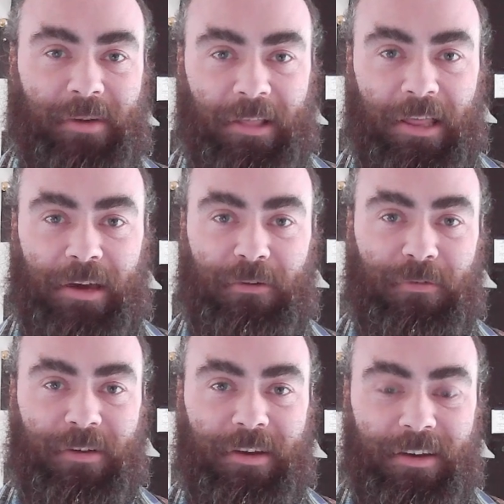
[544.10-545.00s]

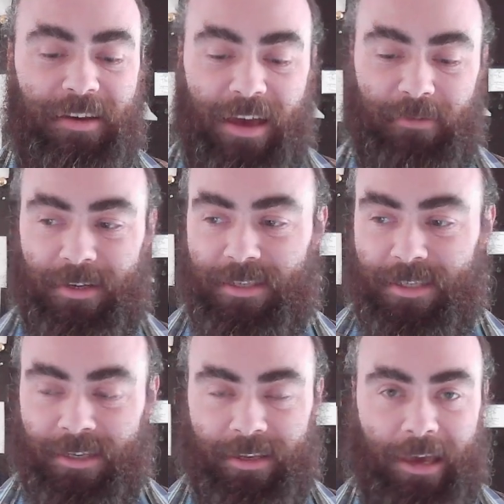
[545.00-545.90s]
life, having
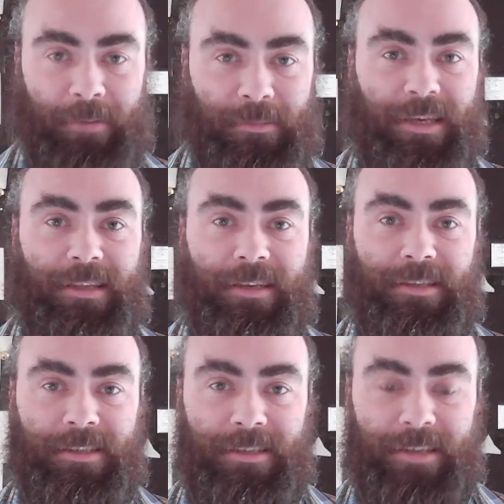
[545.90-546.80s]
seen games like
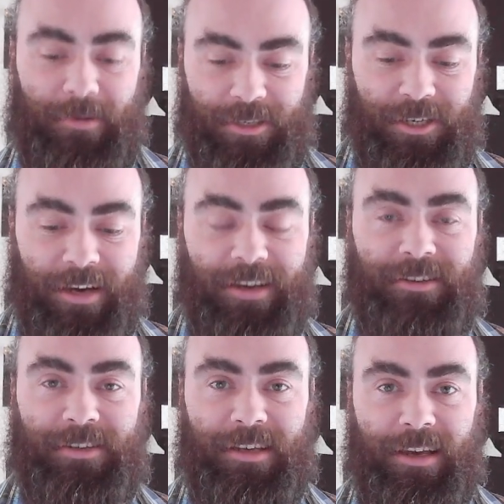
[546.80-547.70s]
this since I was a
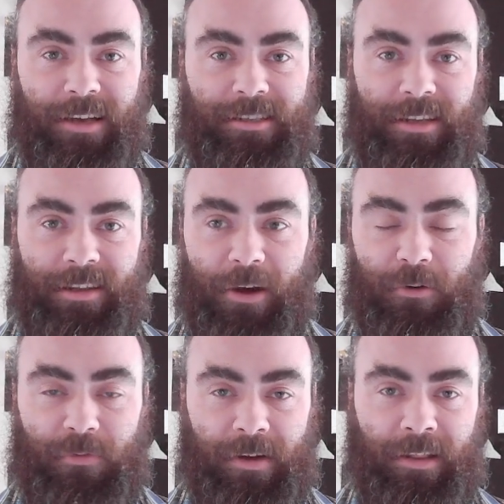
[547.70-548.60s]
child to now
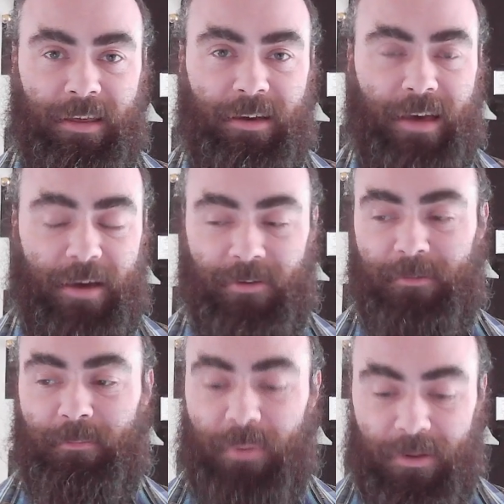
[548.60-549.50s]
finally
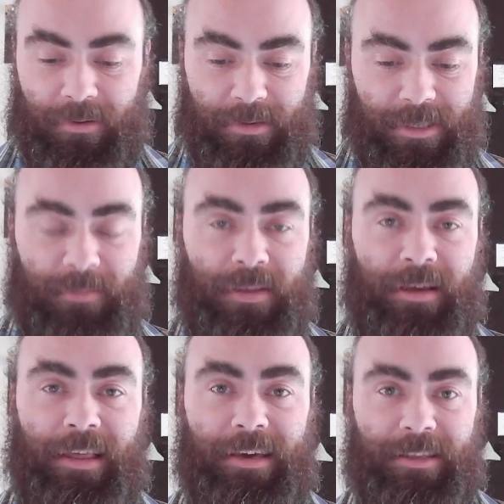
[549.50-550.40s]
having built something
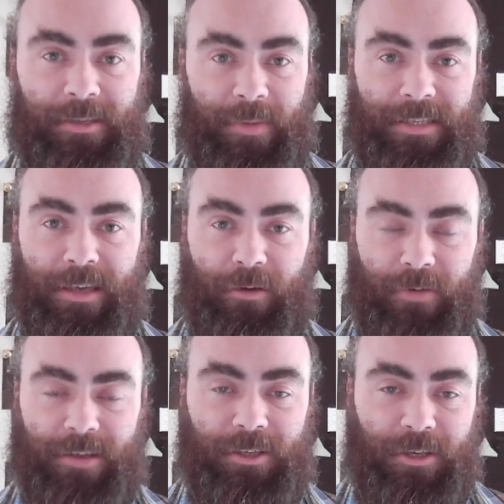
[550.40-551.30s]
like this myself,
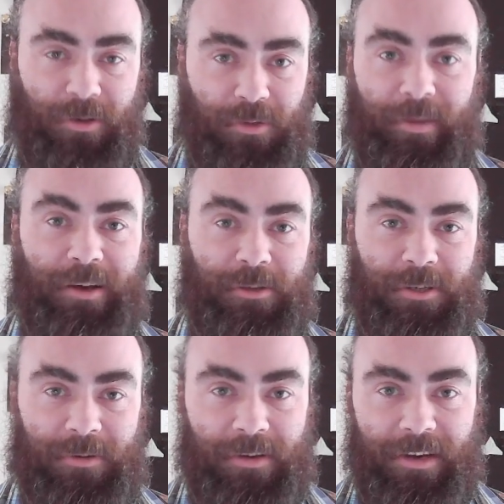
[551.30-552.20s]
it's a huge
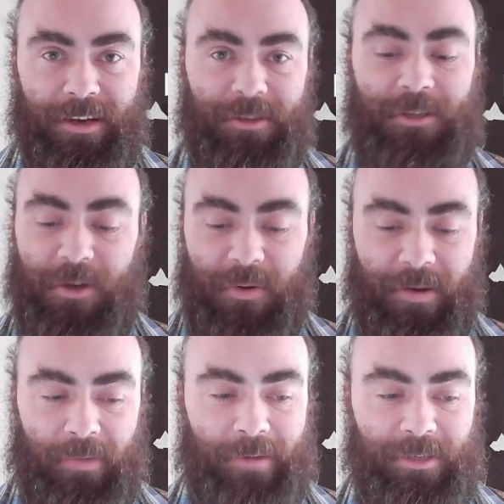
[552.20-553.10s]
milestone. So
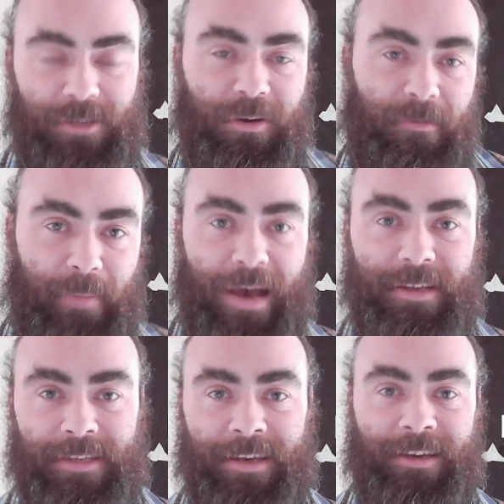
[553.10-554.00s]
I'm just sort of
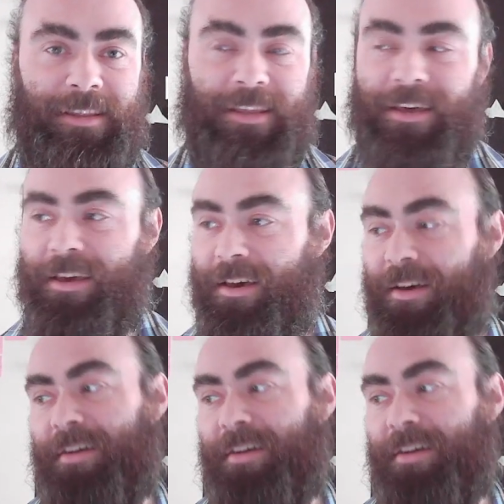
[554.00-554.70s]
basking in the